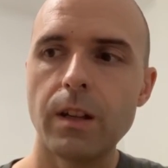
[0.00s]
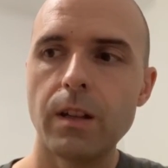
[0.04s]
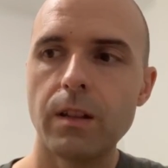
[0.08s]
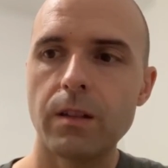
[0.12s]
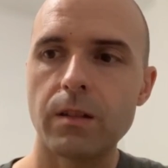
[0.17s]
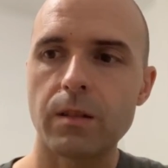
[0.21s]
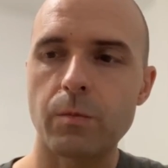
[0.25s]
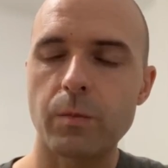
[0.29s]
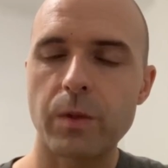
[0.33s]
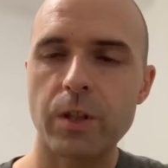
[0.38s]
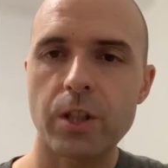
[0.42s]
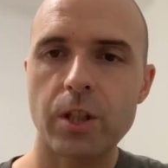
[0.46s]

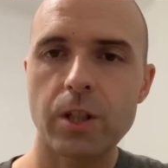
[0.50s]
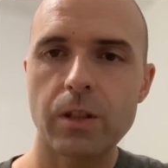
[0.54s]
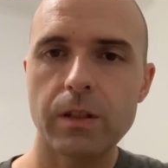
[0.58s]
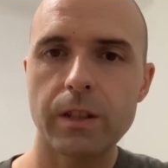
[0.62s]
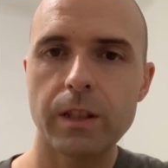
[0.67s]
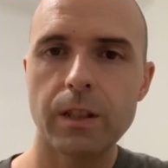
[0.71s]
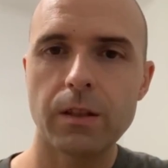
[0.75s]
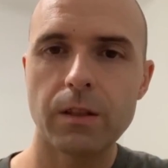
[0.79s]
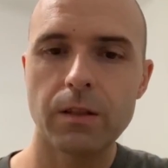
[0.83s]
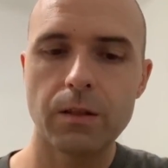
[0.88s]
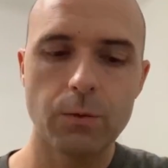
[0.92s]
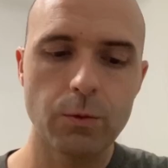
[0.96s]

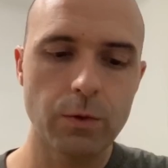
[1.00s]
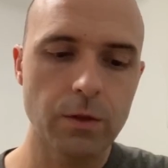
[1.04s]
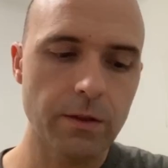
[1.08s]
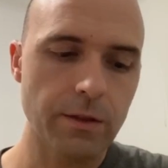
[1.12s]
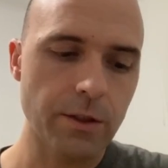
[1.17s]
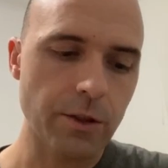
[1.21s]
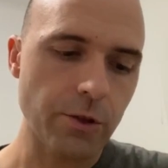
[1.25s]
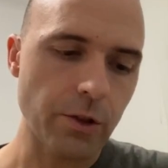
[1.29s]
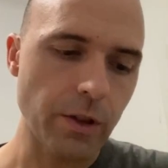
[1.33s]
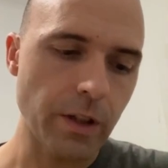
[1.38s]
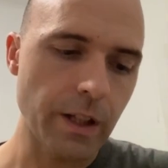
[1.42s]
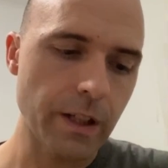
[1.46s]
Especially, it will
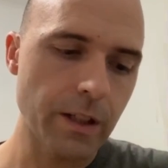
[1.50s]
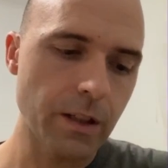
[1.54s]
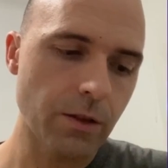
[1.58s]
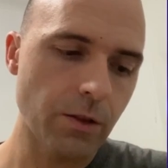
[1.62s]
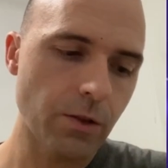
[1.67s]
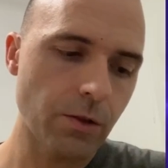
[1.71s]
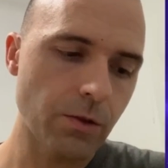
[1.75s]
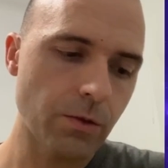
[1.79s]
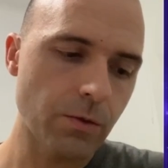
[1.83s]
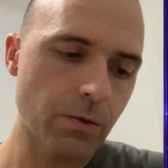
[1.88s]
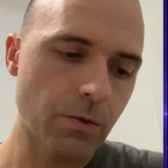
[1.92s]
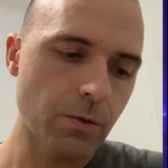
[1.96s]
try
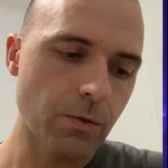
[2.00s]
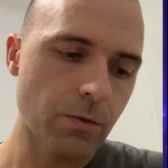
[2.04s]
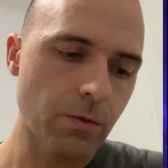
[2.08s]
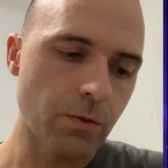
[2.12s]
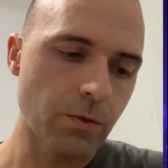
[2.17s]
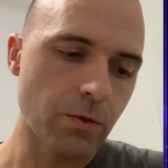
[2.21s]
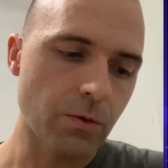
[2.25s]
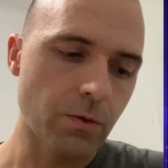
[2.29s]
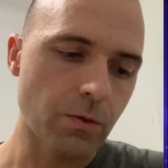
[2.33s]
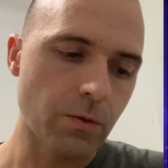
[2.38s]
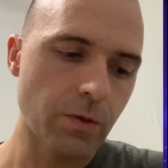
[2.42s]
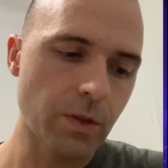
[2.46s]

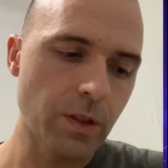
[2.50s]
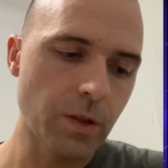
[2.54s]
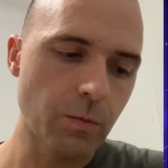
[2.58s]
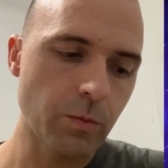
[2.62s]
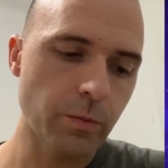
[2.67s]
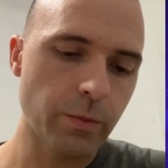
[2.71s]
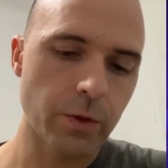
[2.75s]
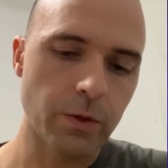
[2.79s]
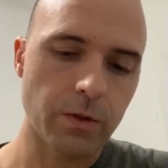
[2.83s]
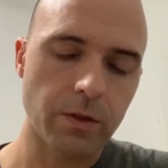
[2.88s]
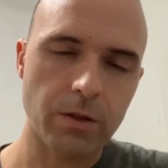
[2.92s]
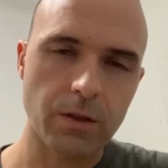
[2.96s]
to
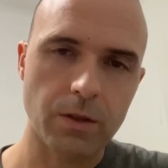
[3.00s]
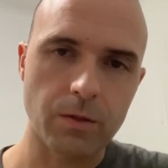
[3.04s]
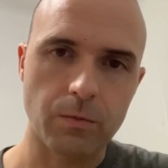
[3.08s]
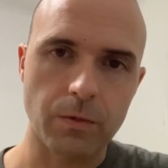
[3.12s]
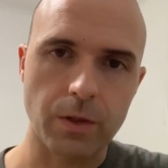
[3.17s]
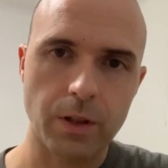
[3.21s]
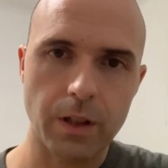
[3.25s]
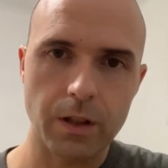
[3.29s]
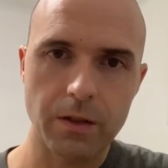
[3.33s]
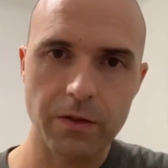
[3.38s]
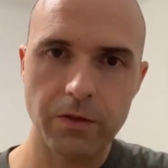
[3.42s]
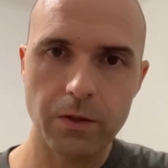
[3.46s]
input some
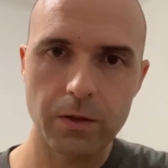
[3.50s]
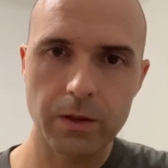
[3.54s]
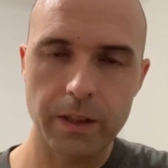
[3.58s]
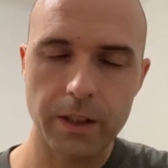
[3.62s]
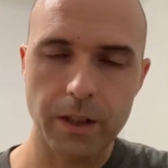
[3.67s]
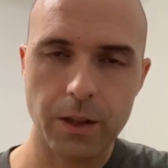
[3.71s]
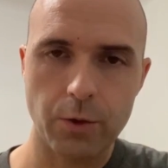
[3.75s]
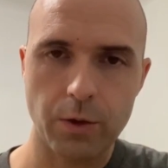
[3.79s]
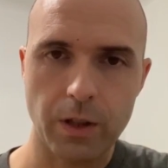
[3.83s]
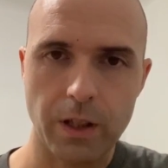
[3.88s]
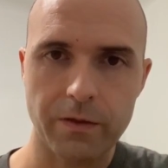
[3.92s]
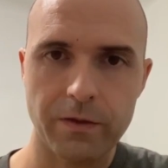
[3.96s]
carefully
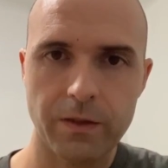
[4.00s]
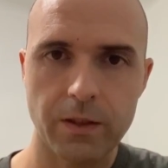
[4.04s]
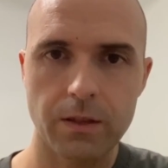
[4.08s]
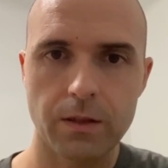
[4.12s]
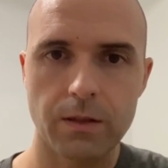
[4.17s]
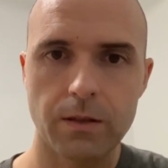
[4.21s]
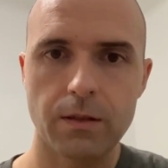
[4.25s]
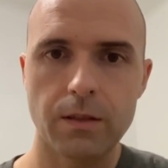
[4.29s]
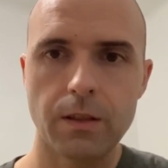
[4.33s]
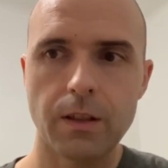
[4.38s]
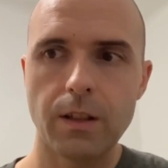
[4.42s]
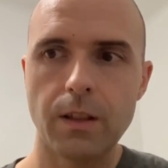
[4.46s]

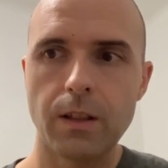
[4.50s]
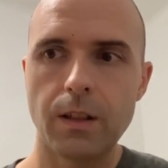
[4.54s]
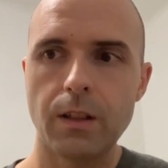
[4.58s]
crafted